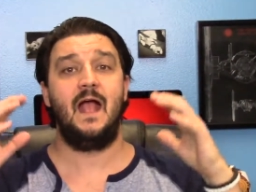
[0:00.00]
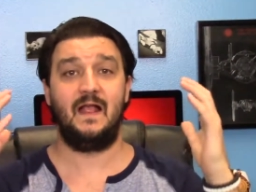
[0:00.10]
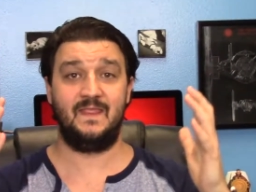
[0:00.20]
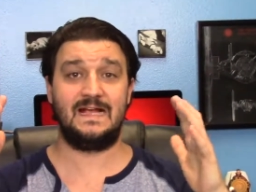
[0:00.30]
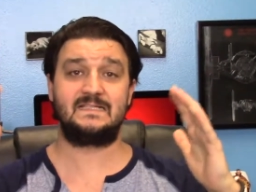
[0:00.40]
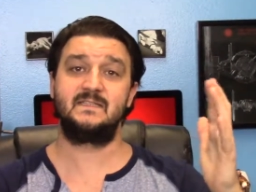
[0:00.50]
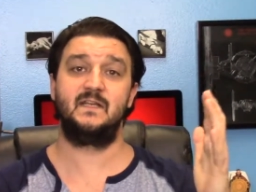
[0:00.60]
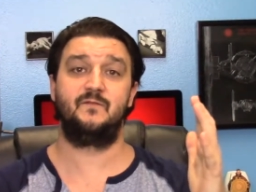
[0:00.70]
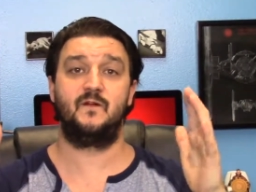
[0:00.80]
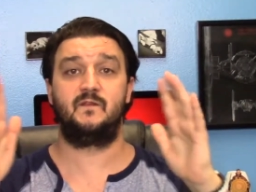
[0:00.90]
And that's the
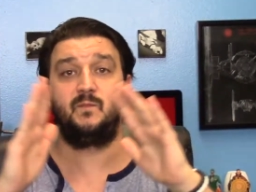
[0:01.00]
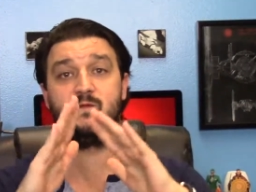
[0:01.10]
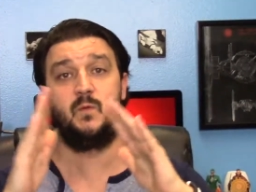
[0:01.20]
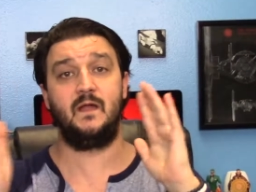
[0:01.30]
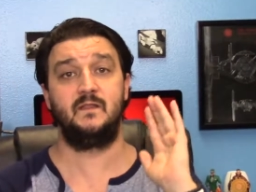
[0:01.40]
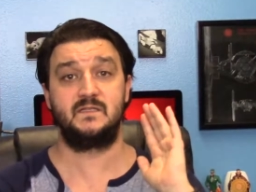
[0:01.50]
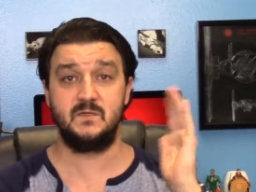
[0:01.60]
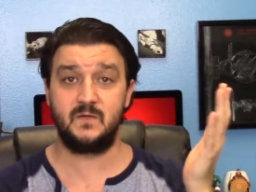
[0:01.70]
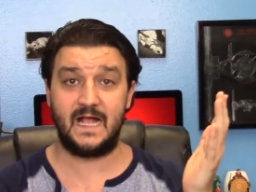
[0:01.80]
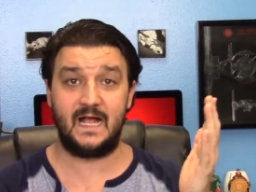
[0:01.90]
difference between the
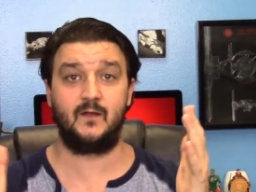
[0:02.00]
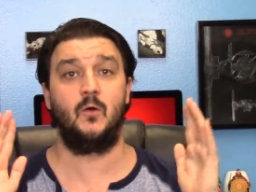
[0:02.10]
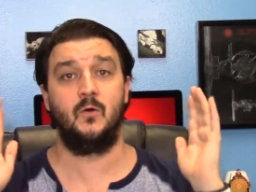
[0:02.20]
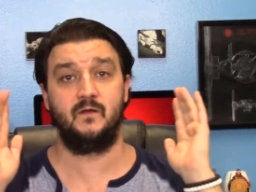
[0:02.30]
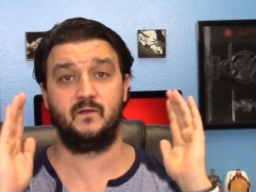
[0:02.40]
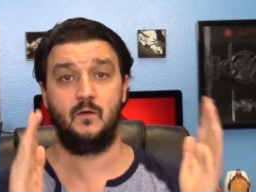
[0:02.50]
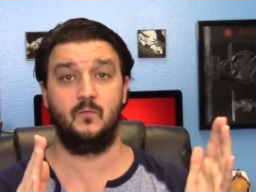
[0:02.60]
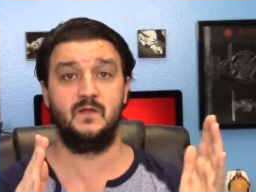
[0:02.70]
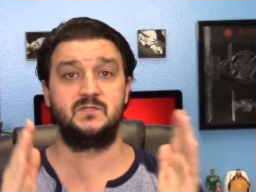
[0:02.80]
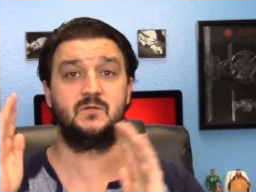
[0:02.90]
two categories,
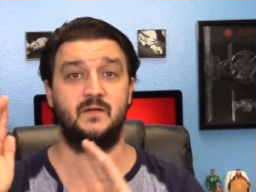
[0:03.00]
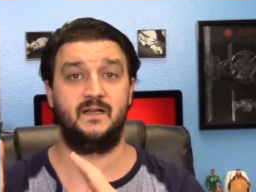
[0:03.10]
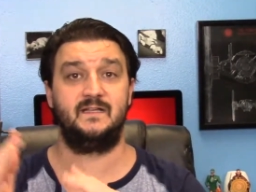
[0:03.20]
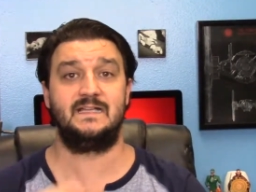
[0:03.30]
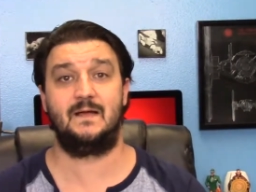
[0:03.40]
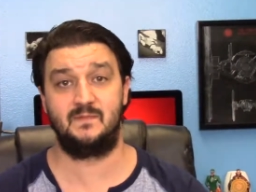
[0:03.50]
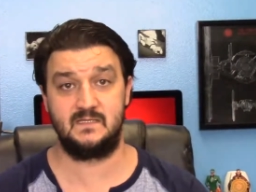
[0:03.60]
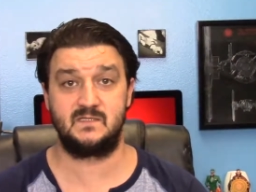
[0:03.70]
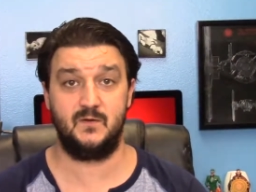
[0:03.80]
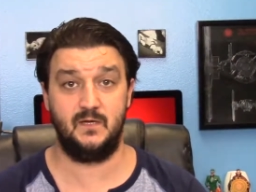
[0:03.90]
original and adapted
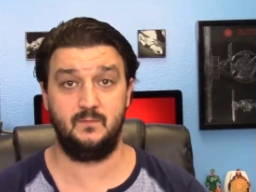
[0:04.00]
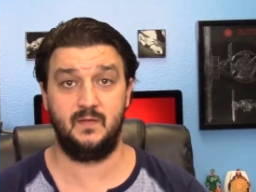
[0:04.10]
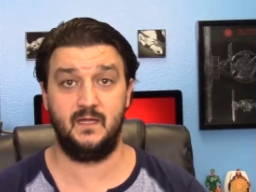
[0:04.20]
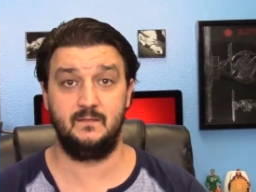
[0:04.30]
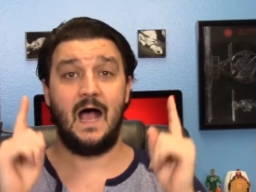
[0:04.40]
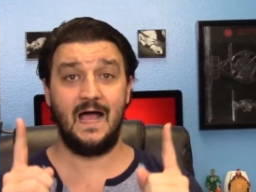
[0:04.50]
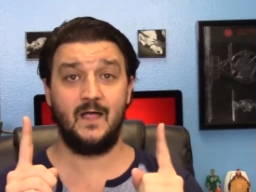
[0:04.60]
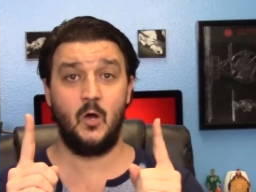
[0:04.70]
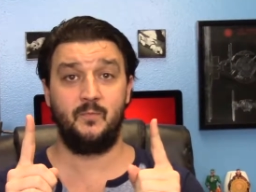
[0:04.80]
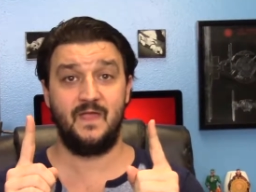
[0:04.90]
screenplay. I
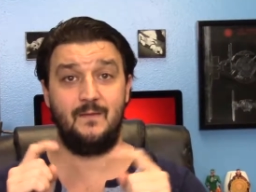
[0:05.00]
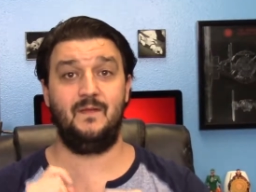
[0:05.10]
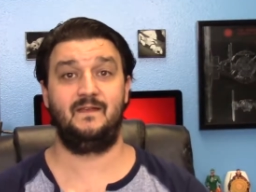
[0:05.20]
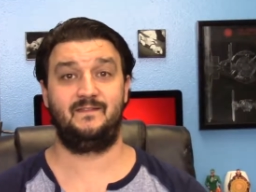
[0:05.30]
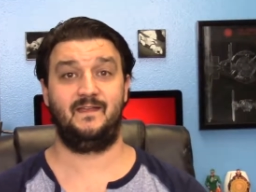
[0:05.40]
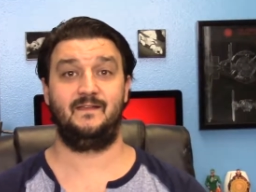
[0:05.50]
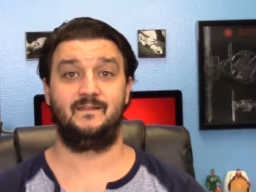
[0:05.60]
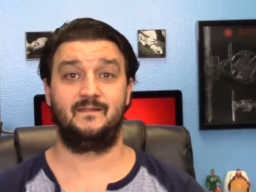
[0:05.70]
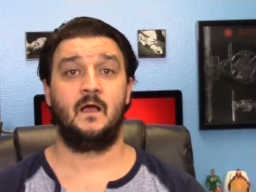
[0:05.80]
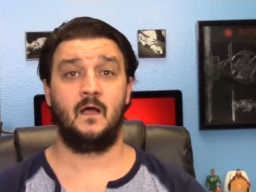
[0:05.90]
hope that made
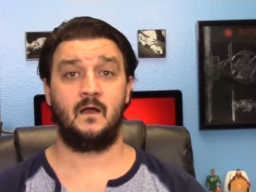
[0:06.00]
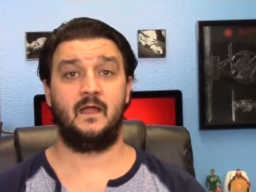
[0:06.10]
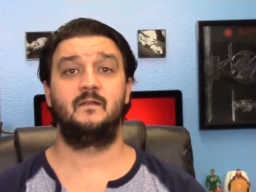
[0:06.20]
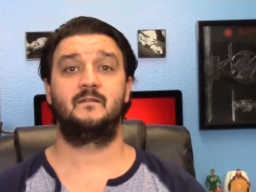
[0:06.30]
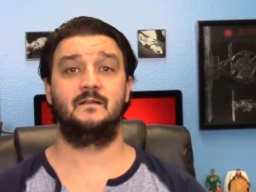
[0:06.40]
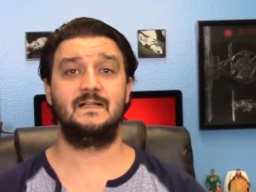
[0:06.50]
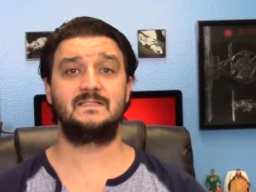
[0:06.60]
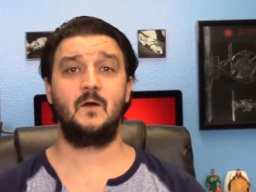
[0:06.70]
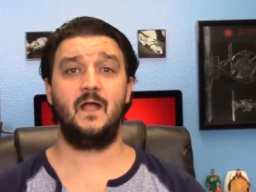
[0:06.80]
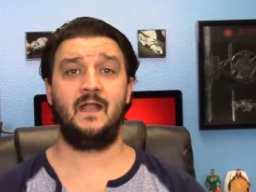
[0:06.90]
sense. All right, so let's
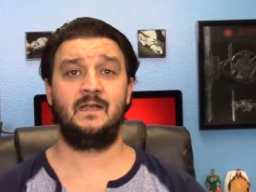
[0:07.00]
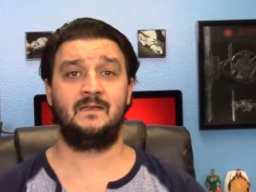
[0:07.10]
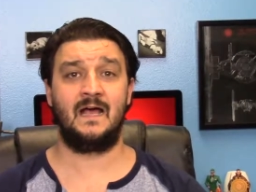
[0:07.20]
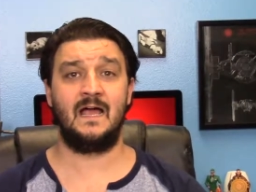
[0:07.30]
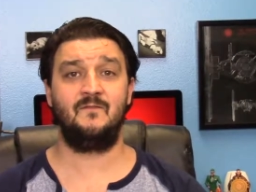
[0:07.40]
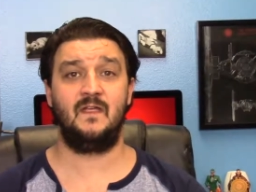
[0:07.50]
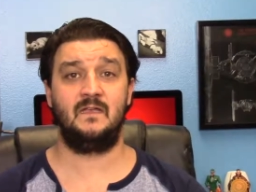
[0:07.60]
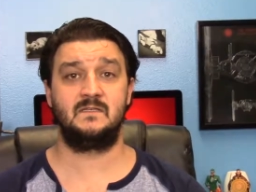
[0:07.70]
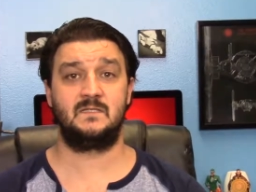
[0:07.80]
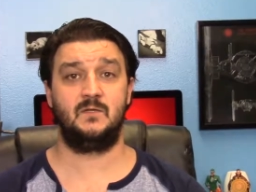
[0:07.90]
go ahead and dive
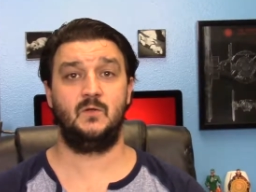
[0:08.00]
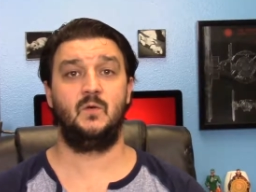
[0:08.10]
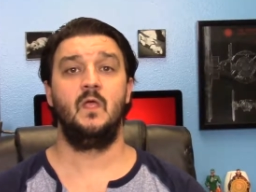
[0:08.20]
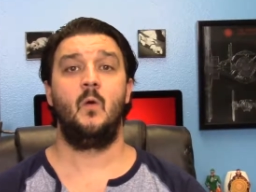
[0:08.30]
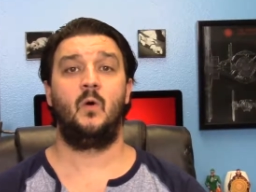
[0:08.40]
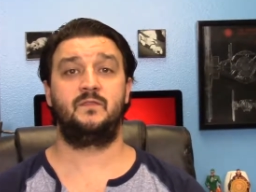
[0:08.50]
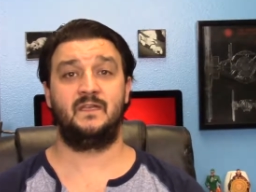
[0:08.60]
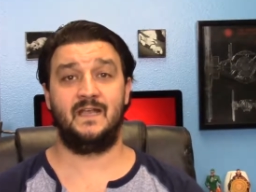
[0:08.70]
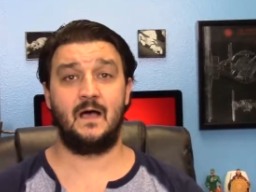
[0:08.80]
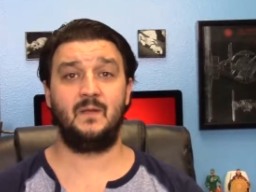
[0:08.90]
into what the
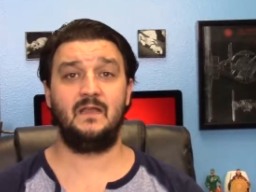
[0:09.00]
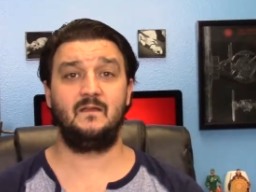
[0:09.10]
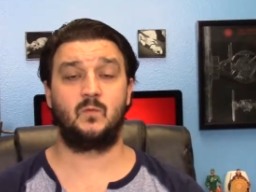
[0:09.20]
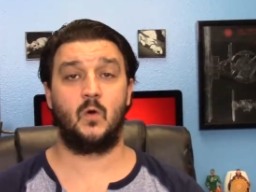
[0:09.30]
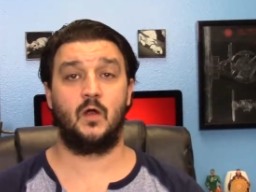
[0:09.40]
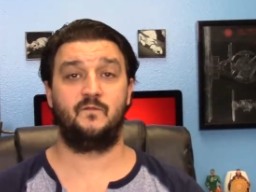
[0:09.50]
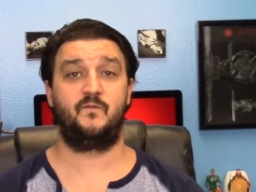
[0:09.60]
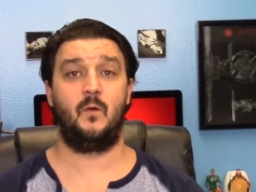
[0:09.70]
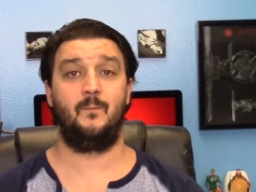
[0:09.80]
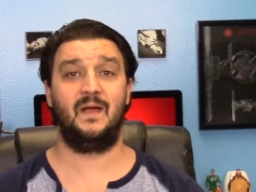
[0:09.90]
nominees were
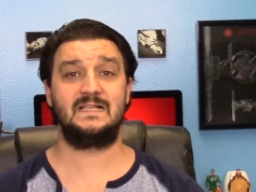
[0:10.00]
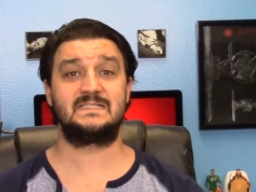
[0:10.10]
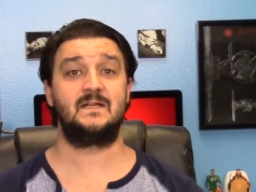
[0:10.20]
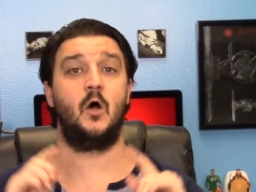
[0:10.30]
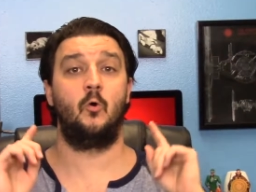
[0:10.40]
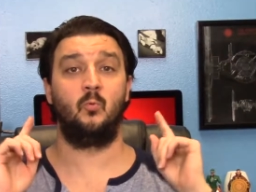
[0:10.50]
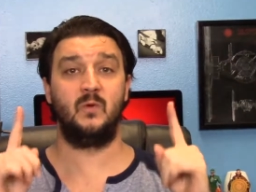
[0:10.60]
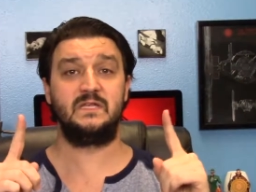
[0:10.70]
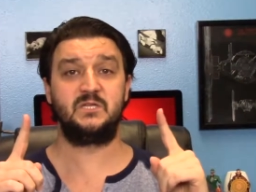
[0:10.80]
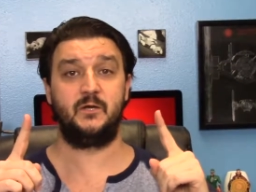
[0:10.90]
for best
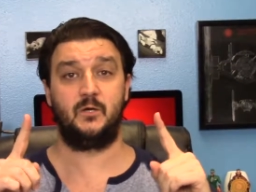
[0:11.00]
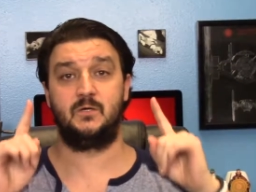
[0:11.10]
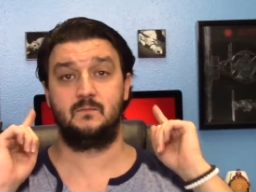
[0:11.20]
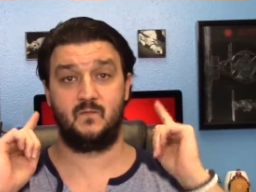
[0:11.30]
original